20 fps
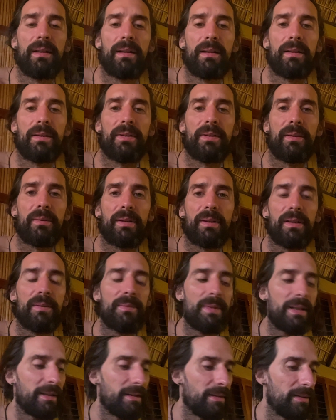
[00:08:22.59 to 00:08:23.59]
So I'm going to
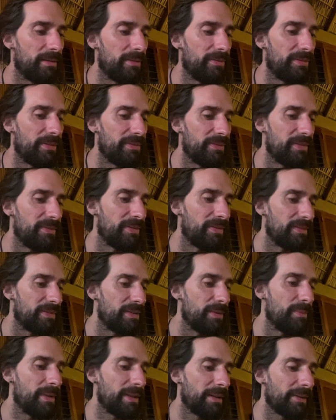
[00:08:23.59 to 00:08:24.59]
make a 50-50
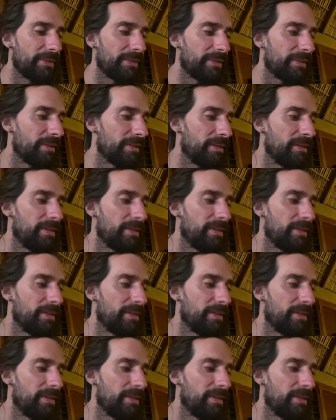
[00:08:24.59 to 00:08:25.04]
mix,